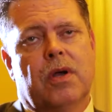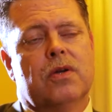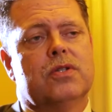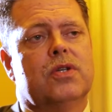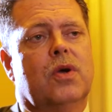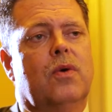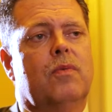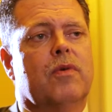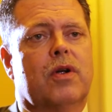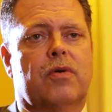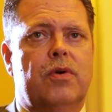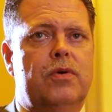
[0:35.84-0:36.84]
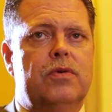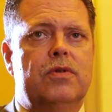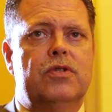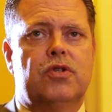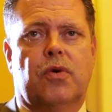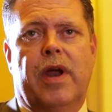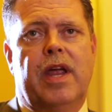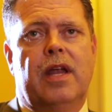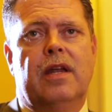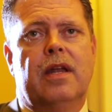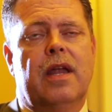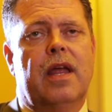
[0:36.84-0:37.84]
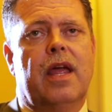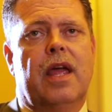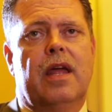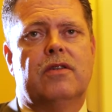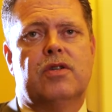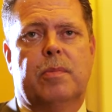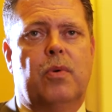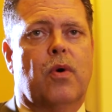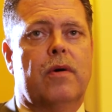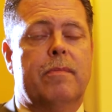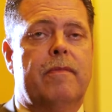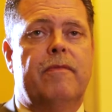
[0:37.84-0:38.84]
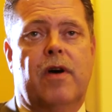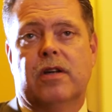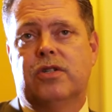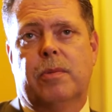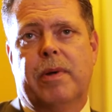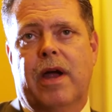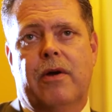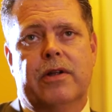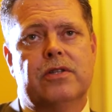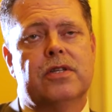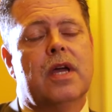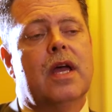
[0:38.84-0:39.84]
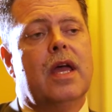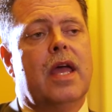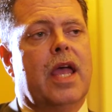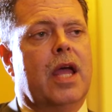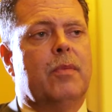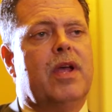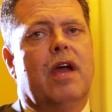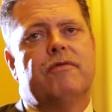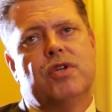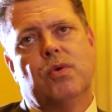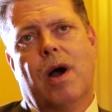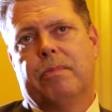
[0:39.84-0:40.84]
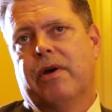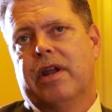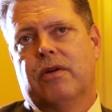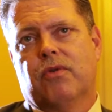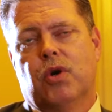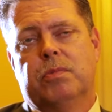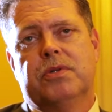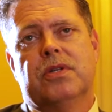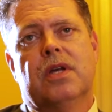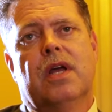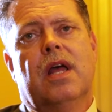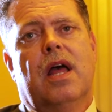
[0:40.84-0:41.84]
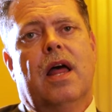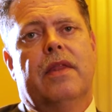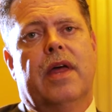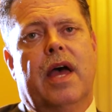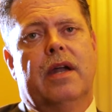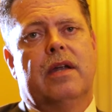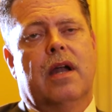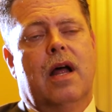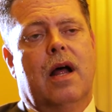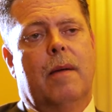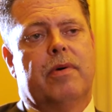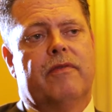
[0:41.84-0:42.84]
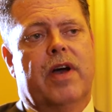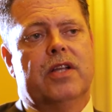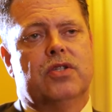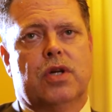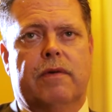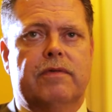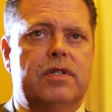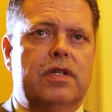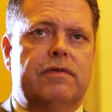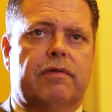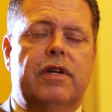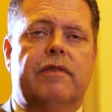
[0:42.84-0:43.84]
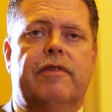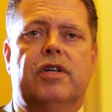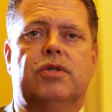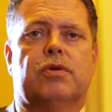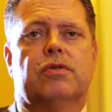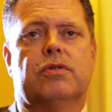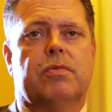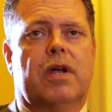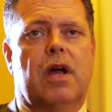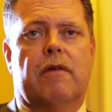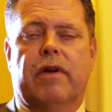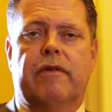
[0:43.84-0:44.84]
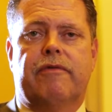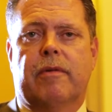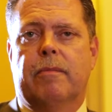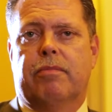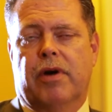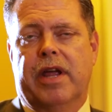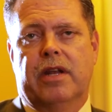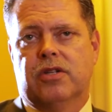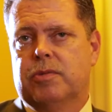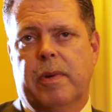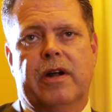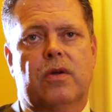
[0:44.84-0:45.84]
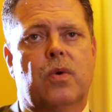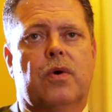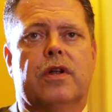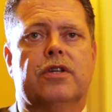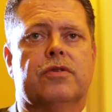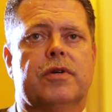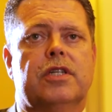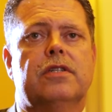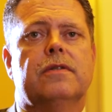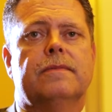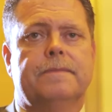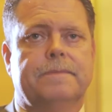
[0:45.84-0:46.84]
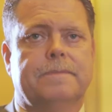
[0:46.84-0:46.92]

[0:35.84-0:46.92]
We also recruit, train, and support foster parents. And we have 2 operating groups that provide services for individuals recovering from brain and spinal cord injuries.